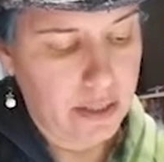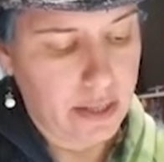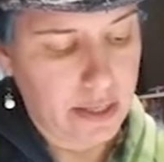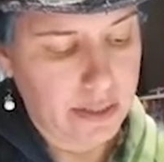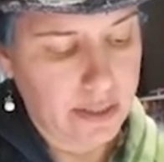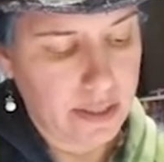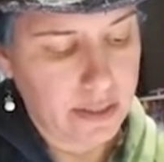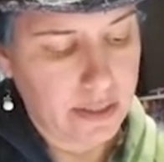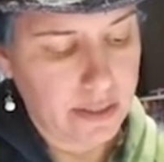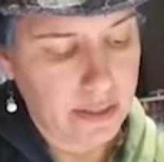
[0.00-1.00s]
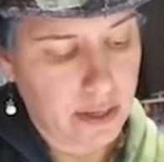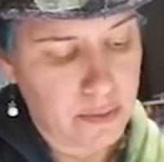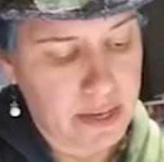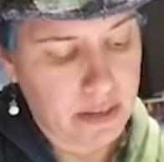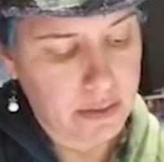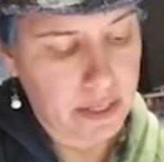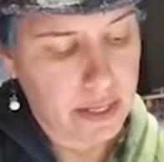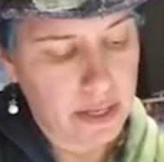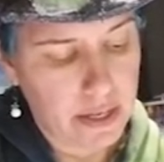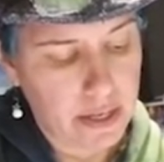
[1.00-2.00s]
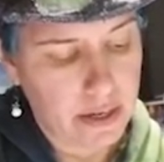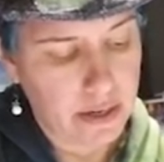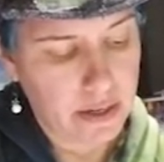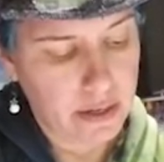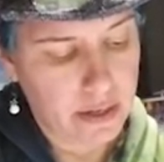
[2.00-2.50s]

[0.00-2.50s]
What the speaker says: that sits about here